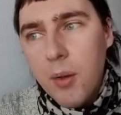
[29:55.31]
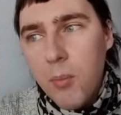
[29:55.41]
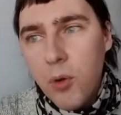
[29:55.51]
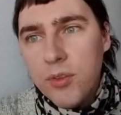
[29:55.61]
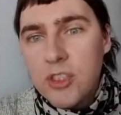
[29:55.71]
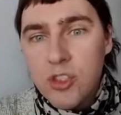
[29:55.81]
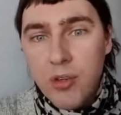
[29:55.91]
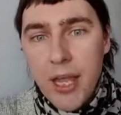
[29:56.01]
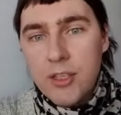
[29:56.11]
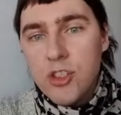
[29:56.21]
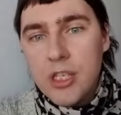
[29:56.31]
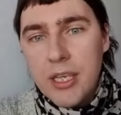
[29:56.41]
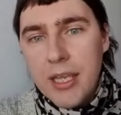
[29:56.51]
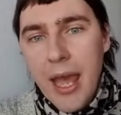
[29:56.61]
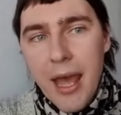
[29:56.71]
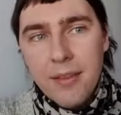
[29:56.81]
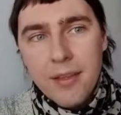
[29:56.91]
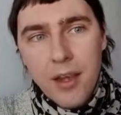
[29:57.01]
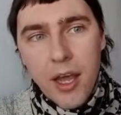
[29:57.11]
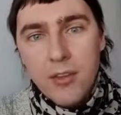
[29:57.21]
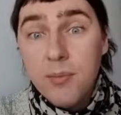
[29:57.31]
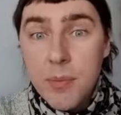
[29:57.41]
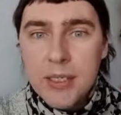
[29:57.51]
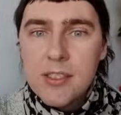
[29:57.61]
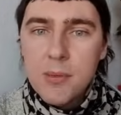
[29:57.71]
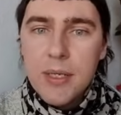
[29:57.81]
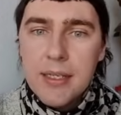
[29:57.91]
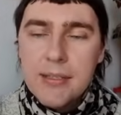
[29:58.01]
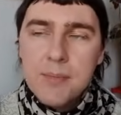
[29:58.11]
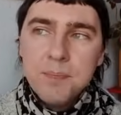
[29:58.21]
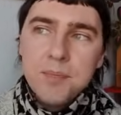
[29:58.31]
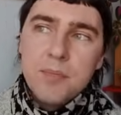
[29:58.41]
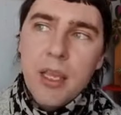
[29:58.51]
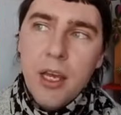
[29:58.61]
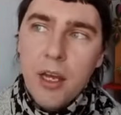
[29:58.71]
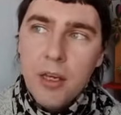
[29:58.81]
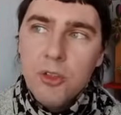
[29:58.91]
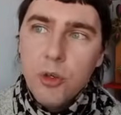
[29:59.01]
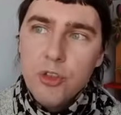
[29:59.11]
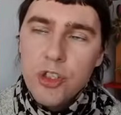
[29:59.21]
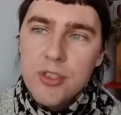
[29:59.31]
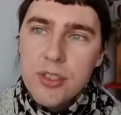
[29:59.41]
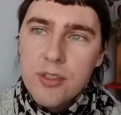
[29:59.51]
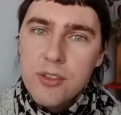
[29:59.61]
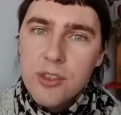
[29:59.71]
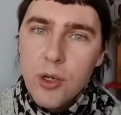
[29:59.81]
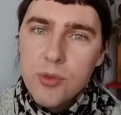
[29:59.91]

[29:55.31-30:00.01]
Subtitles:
both the strategy and the kind of minute-to-minute dodging skills. So